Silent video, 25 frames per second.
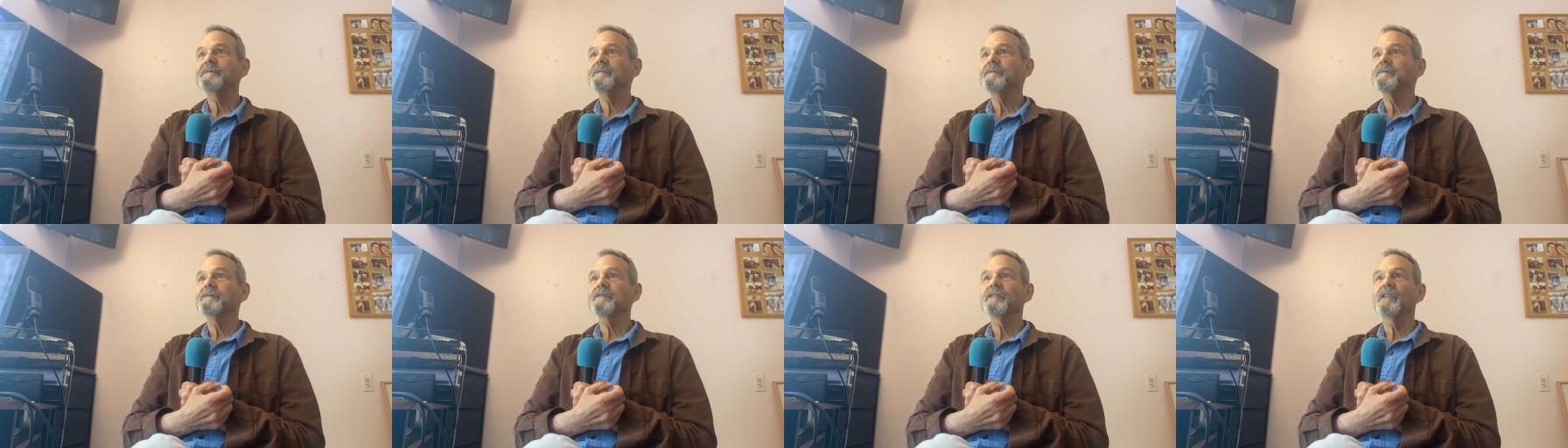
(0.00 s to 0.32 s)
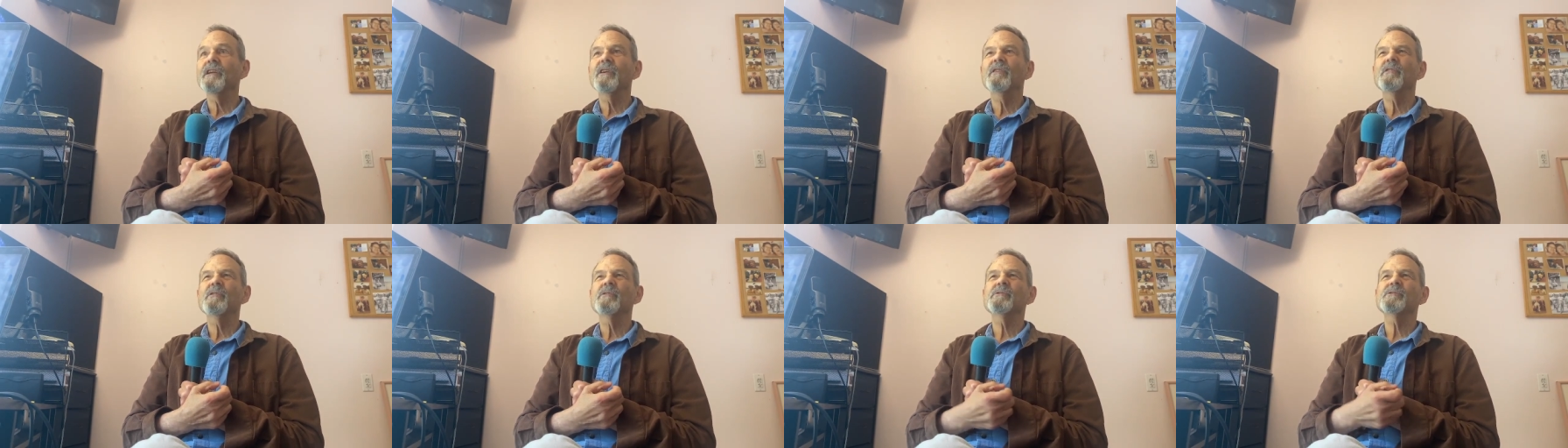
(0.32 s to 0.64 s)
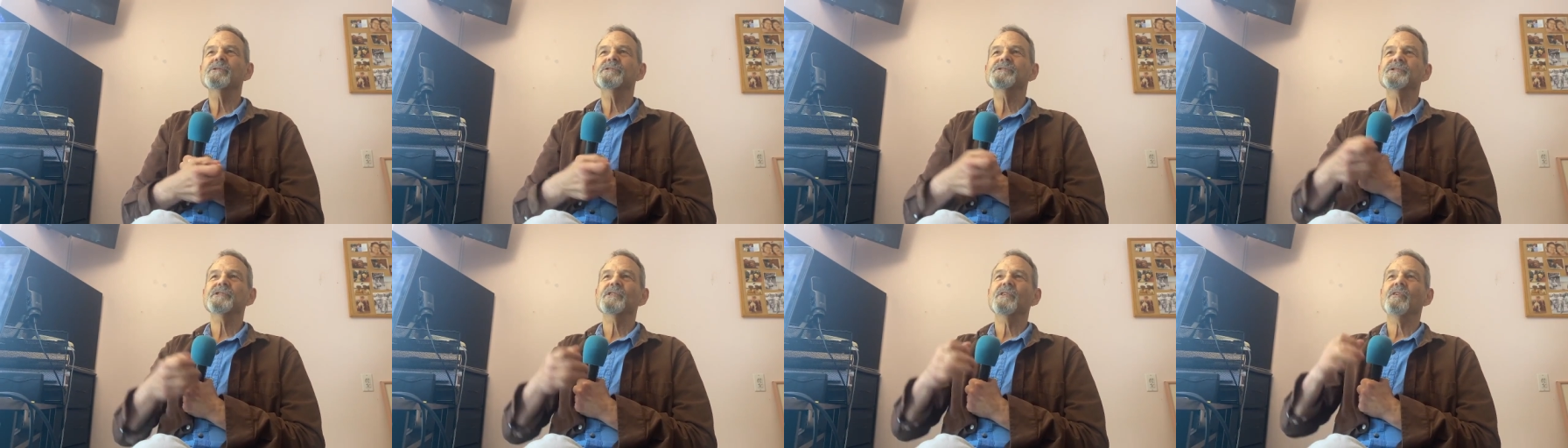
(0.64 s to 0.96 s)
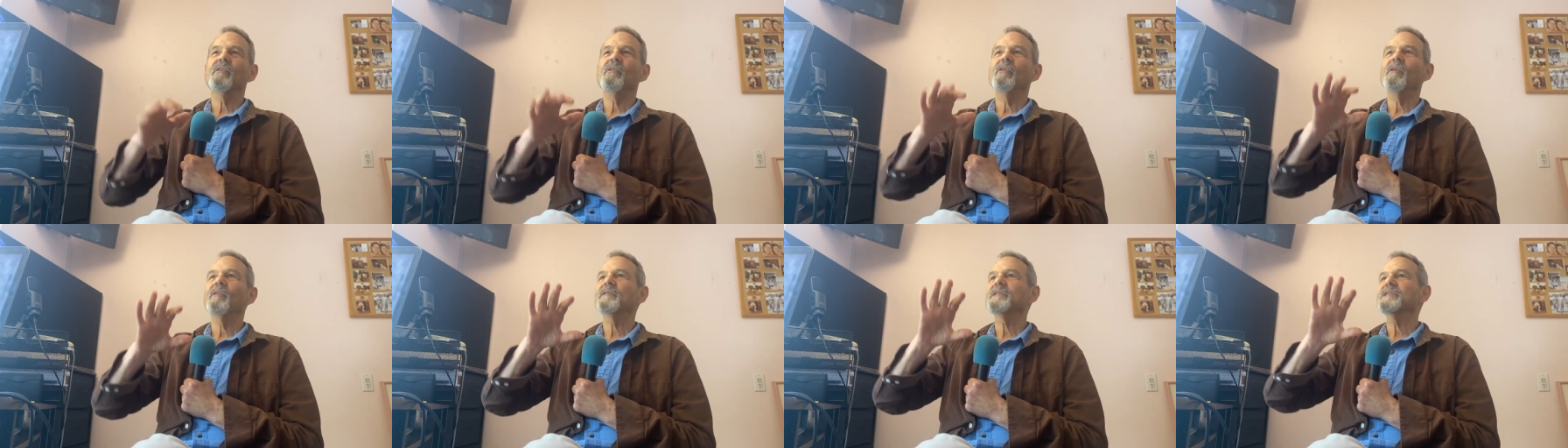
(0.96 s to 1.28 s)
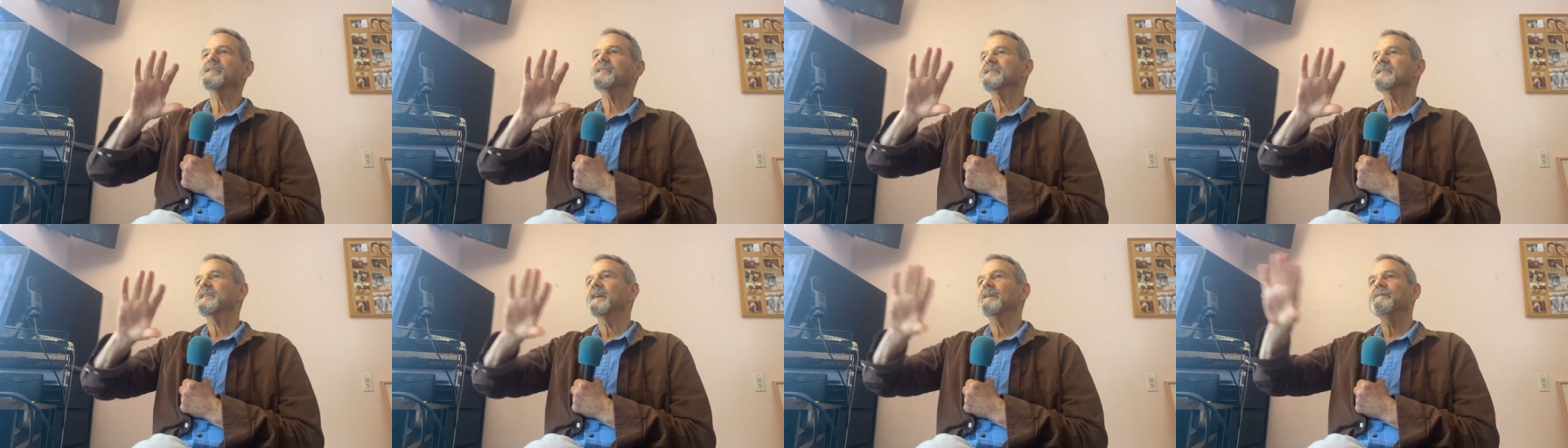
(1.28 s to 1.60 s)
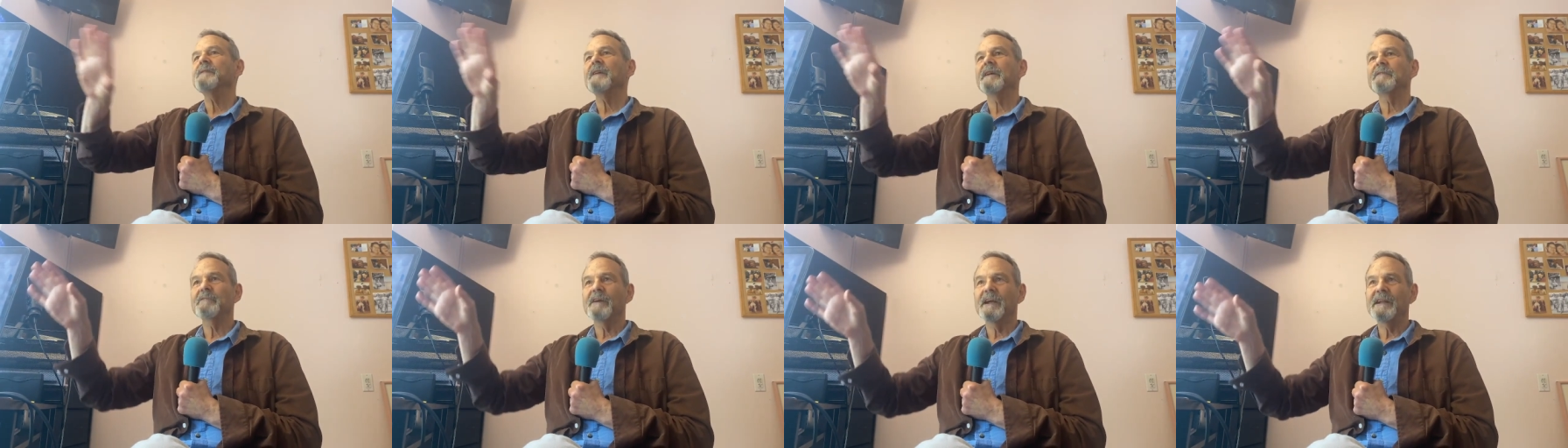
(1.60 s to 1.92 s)
flows all the stuff
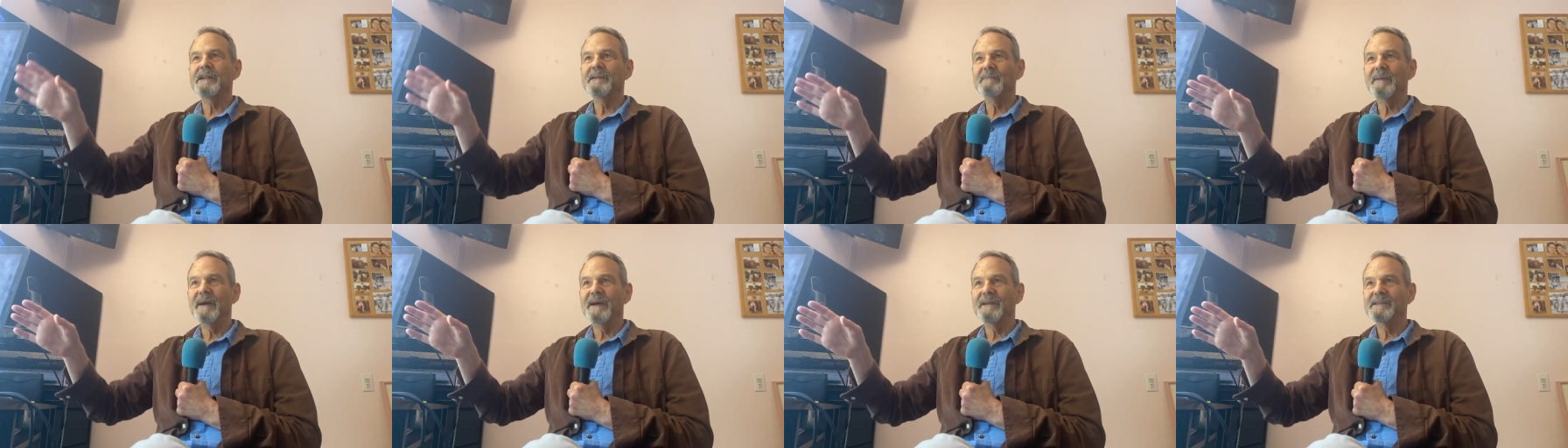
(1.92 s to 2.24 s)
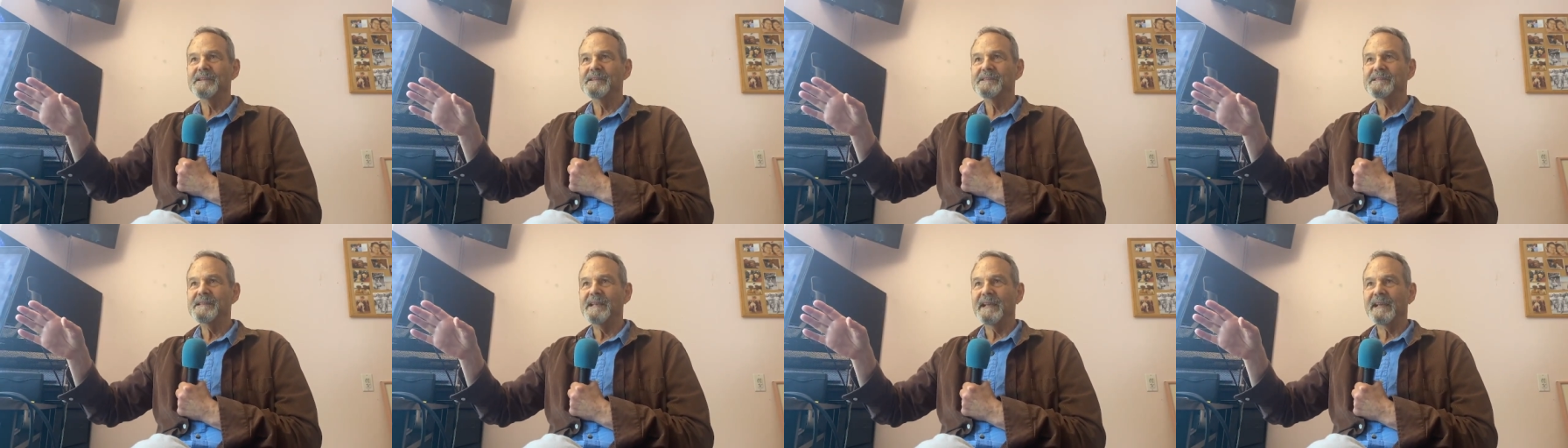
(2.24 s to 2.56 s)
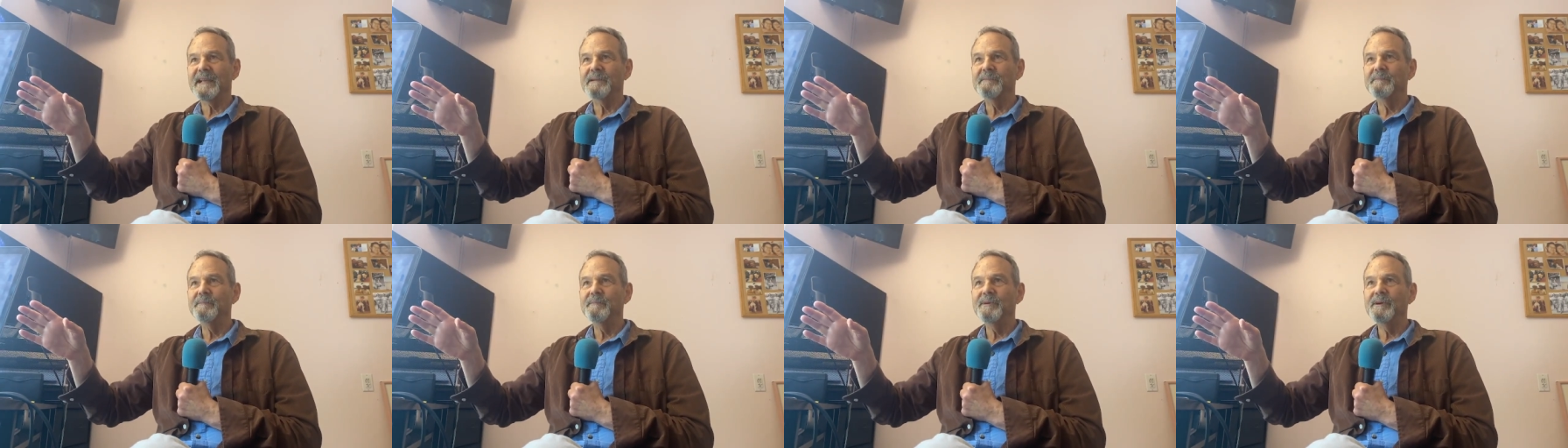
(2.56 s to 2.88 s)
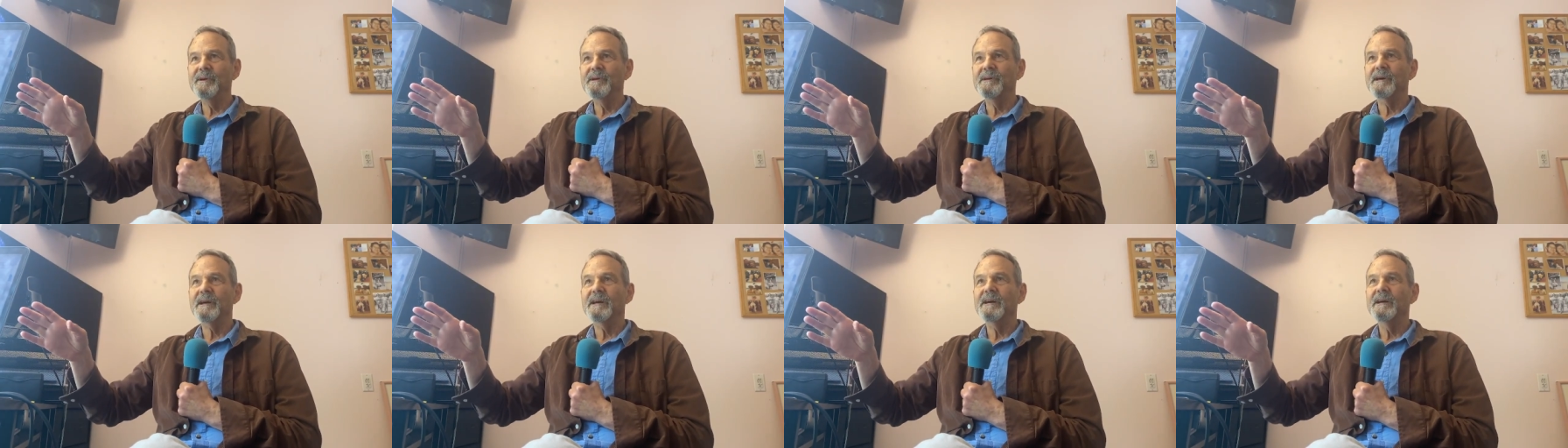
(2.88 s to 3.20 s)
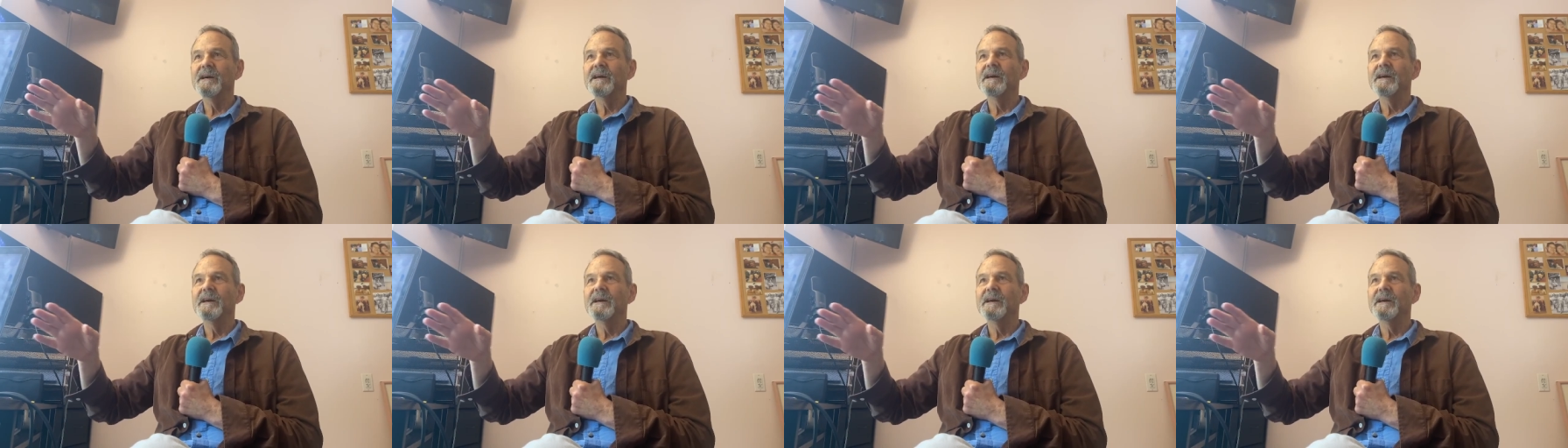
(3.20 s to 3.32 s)
I write about in the second book